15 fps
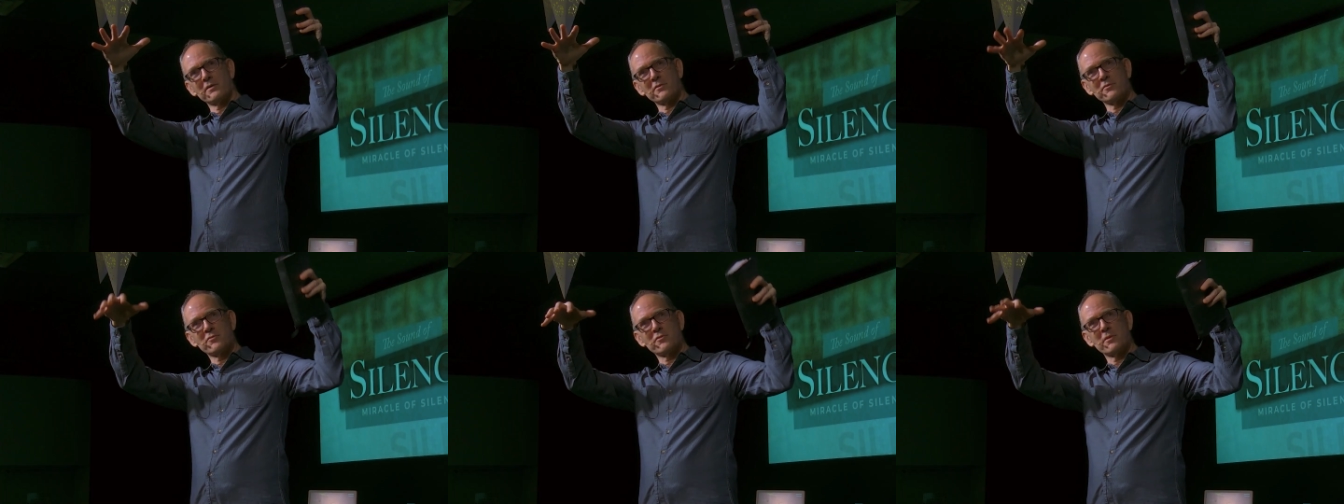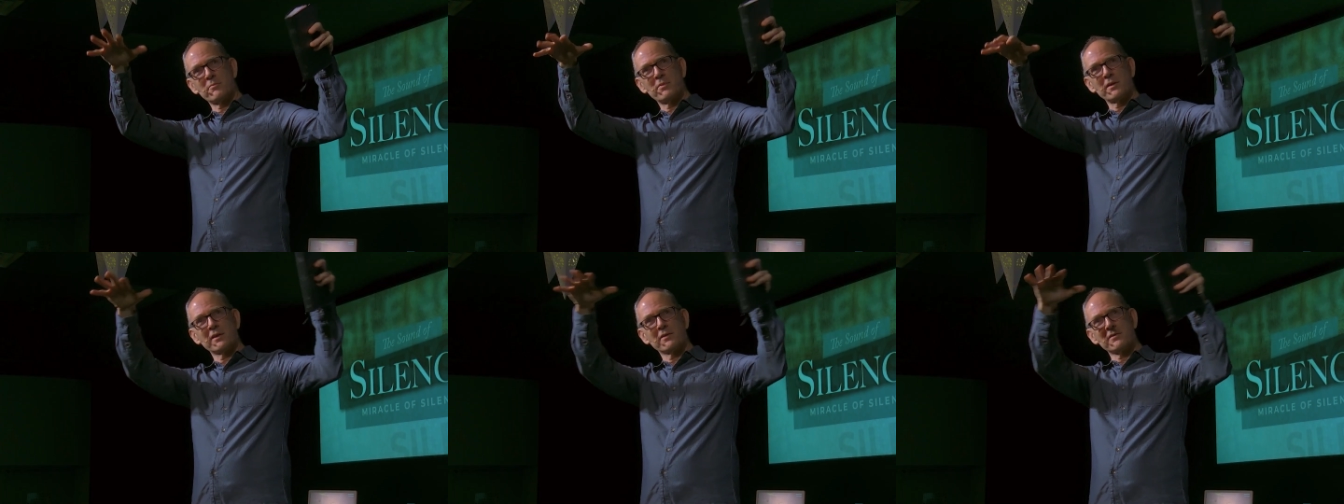you know,
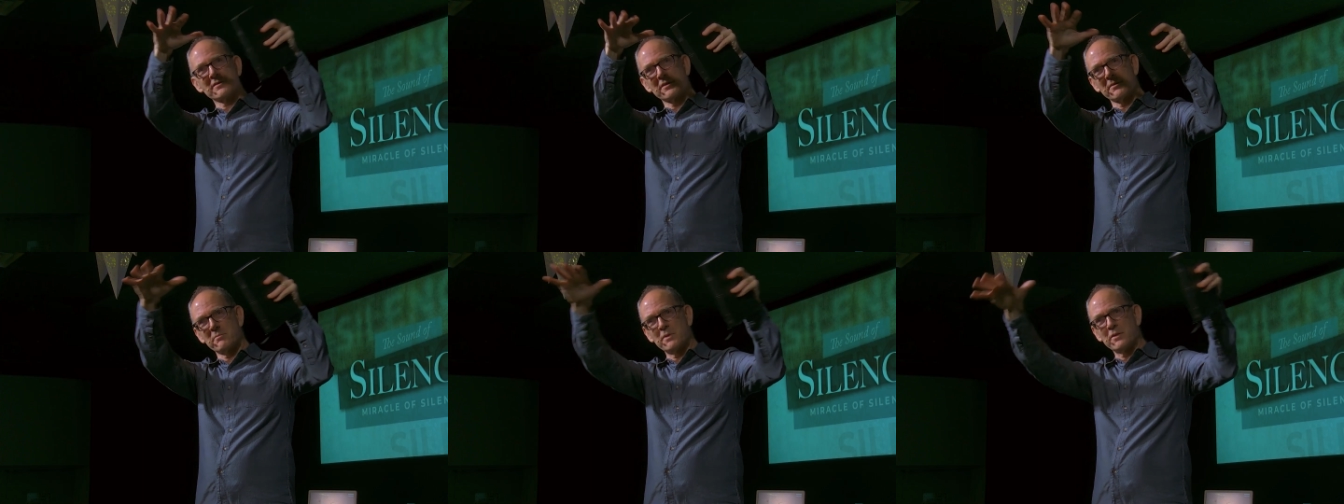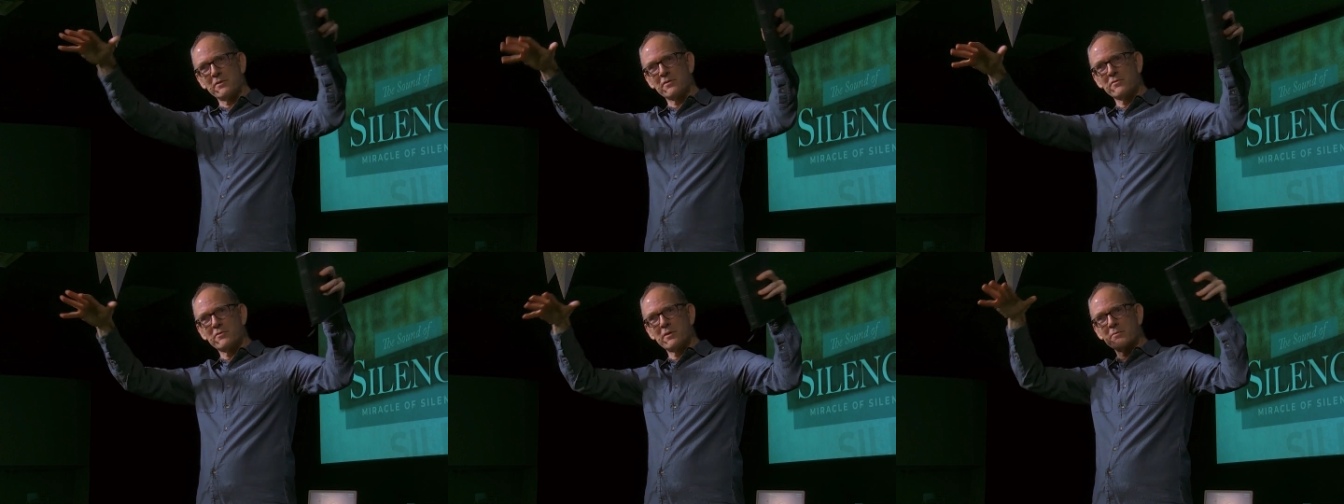dripping. There's a
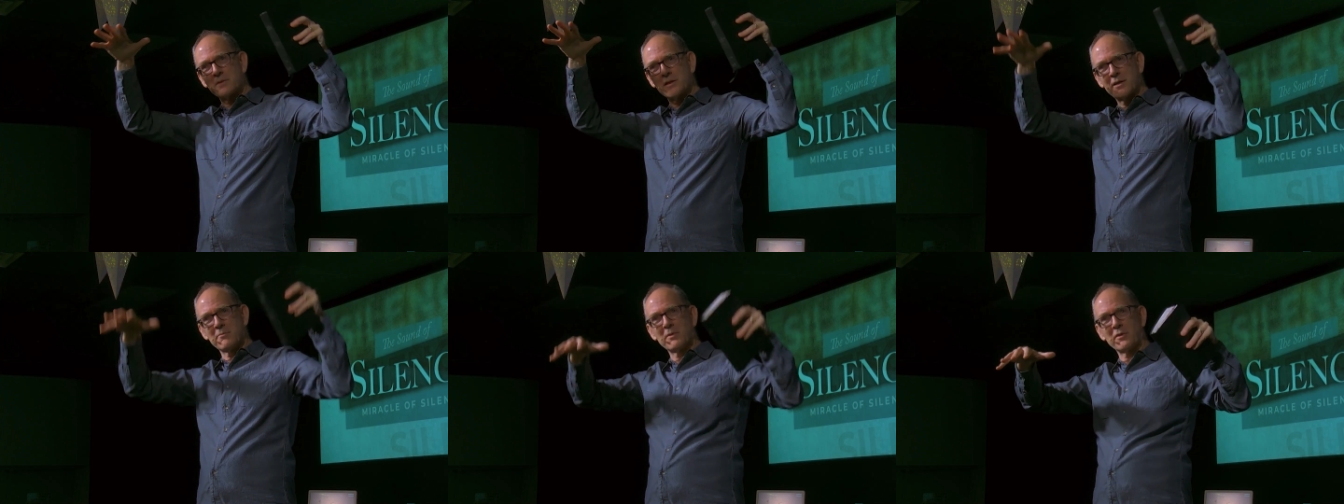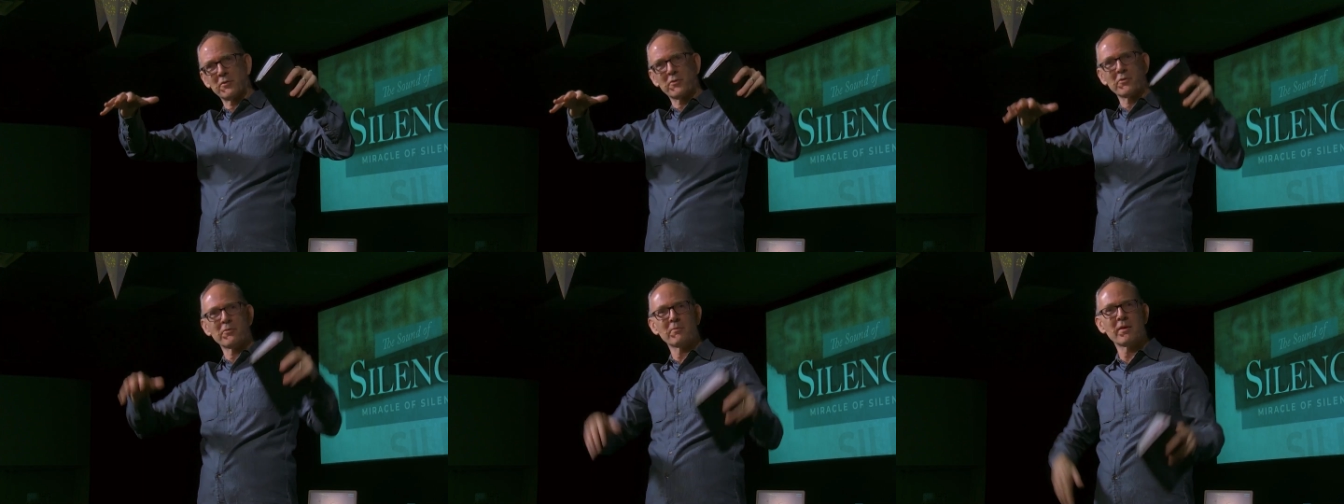million drips coming
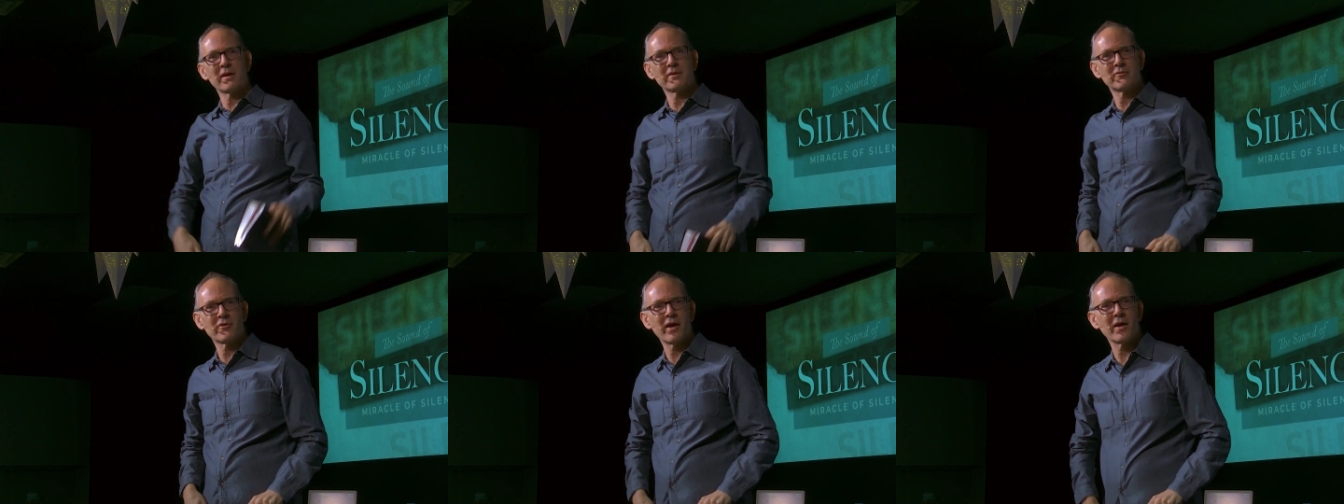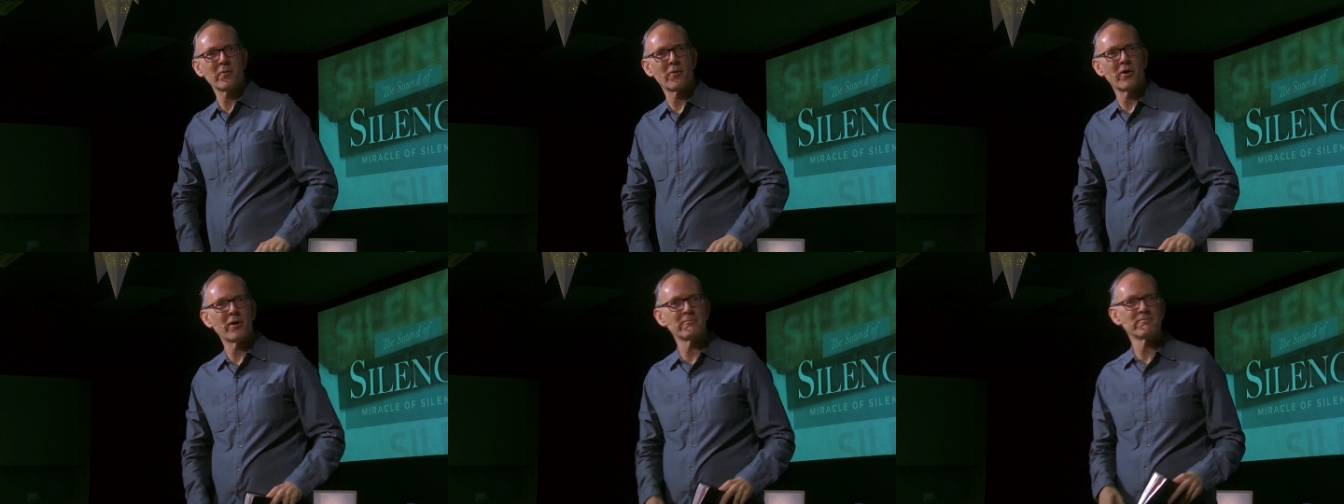through my
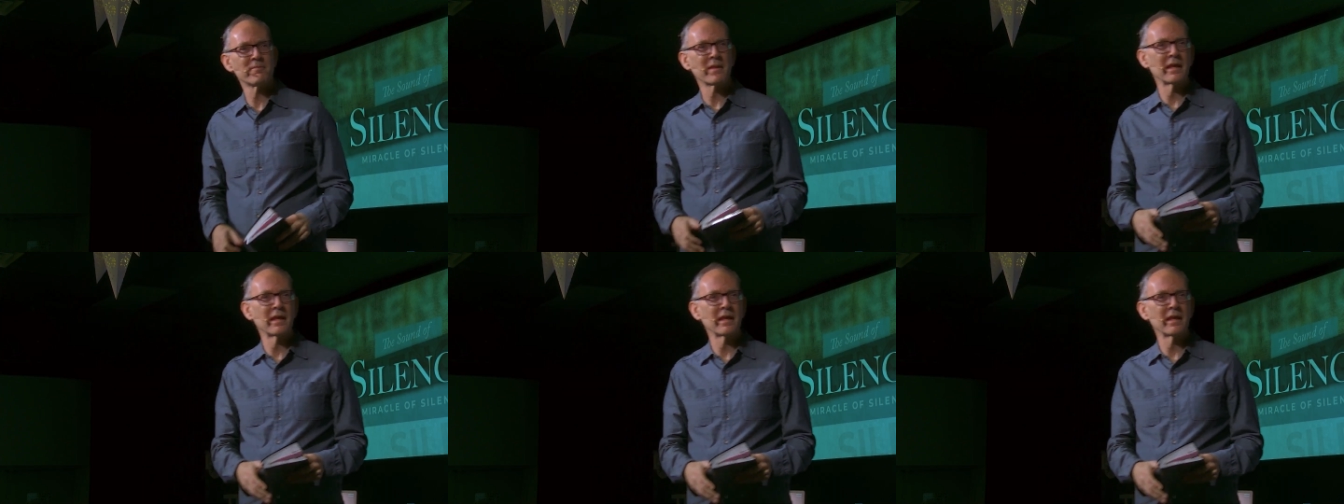drywall.